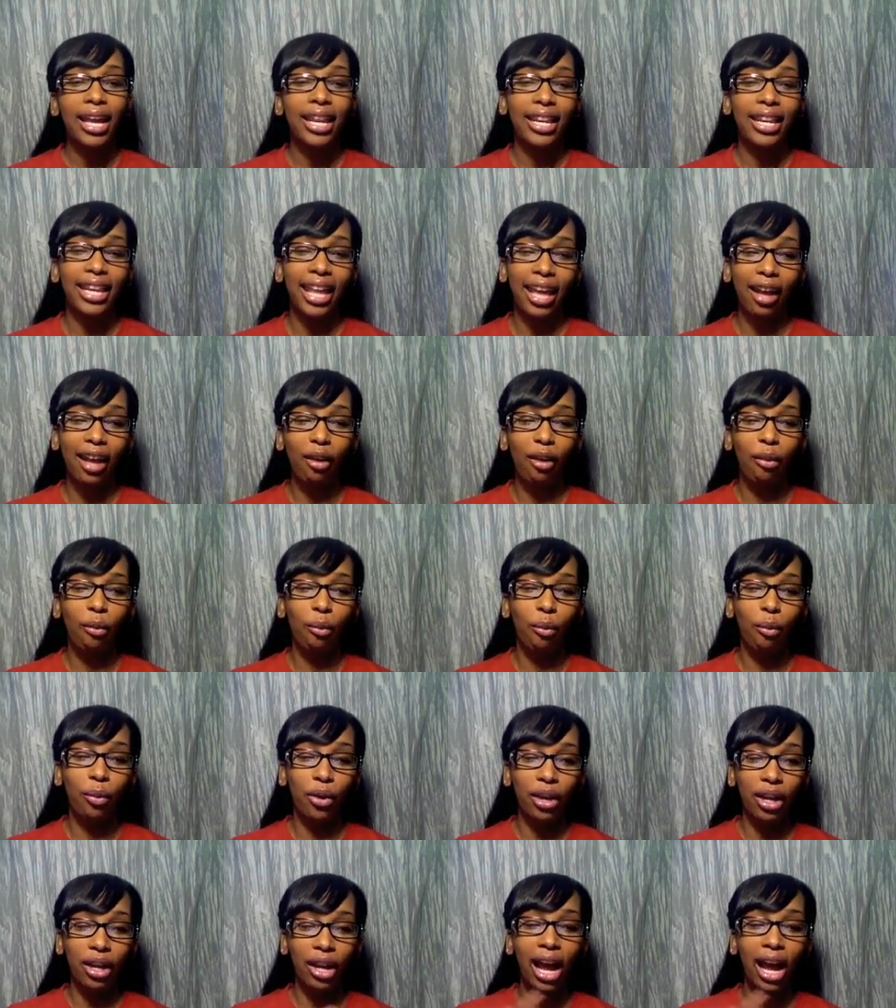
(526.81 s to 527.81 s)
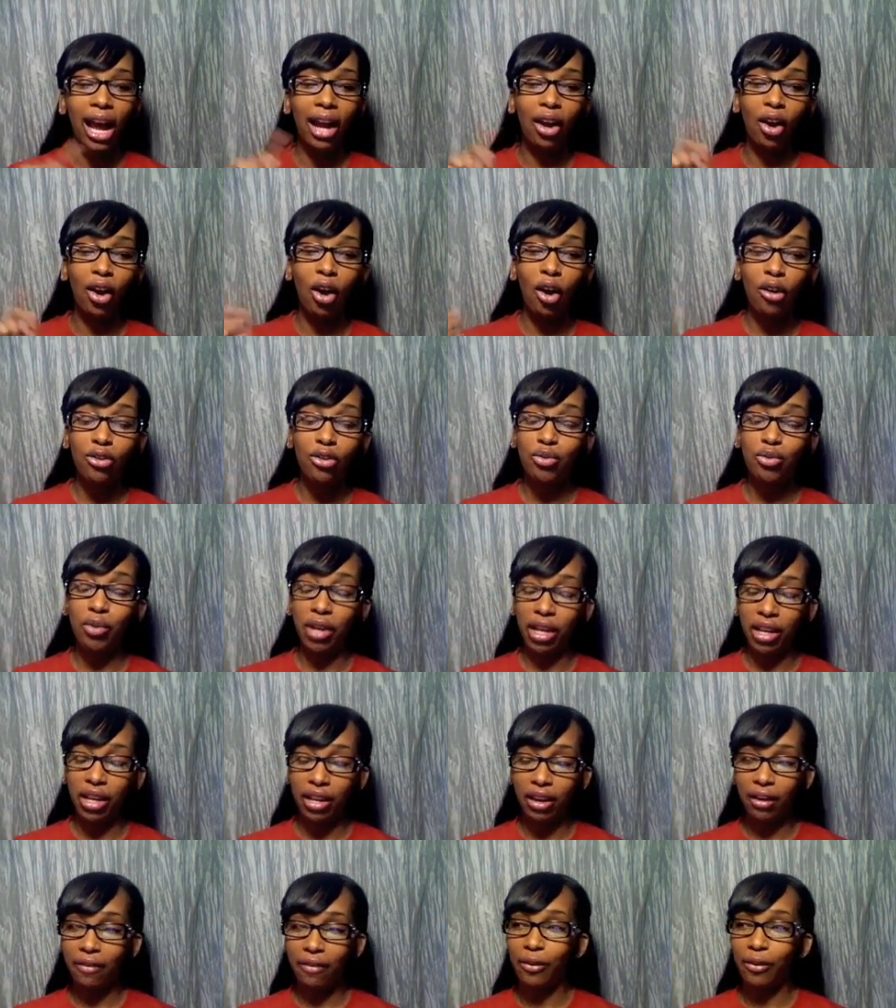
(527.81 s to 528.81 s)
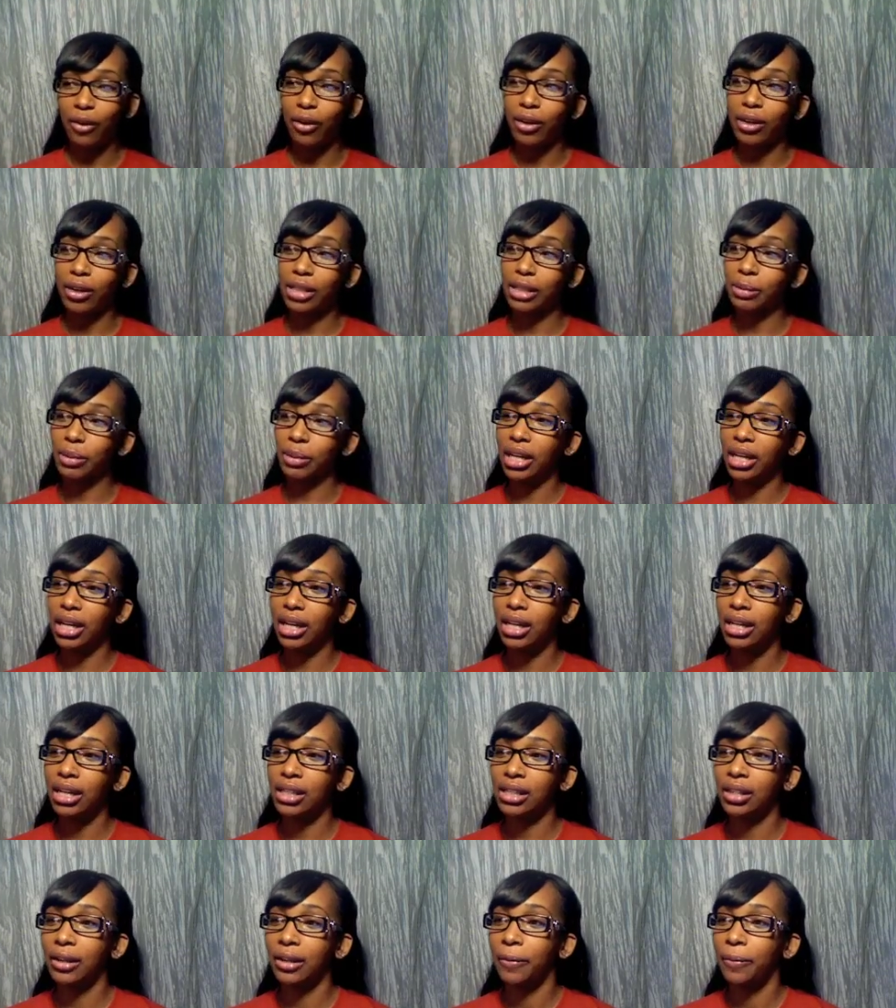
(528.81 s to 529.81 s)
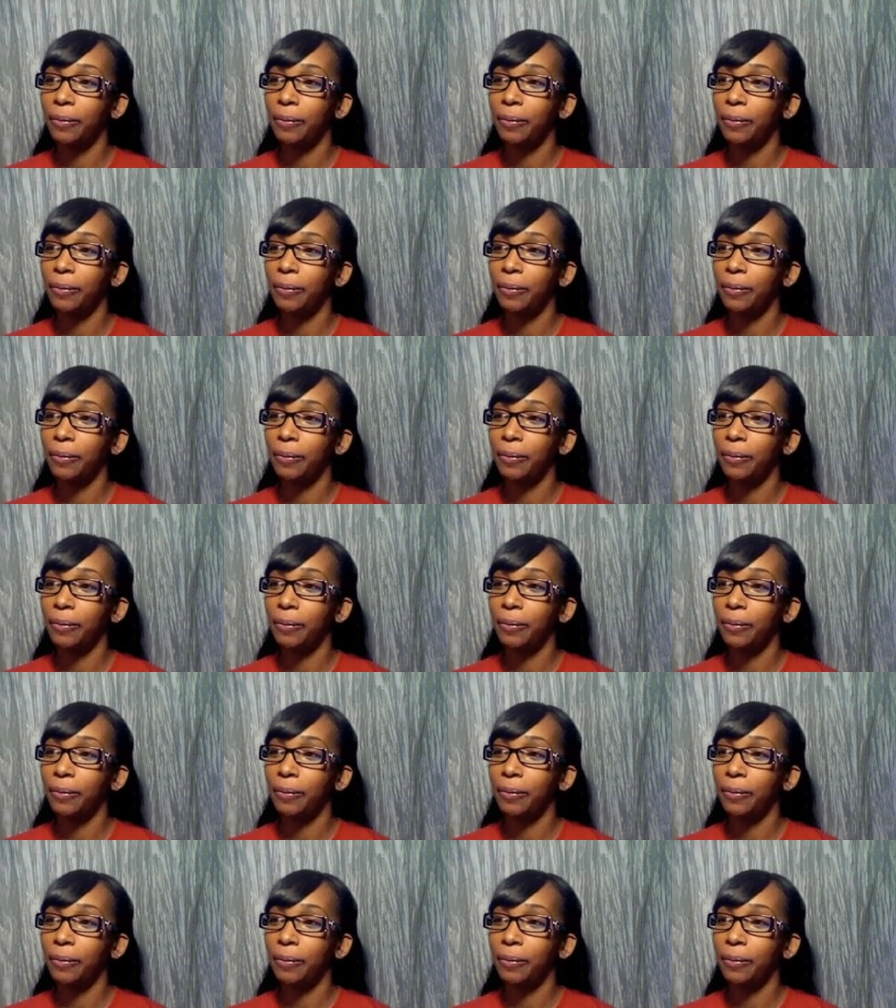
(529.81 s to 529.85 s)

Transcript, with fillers: Now, what I called you in here for is because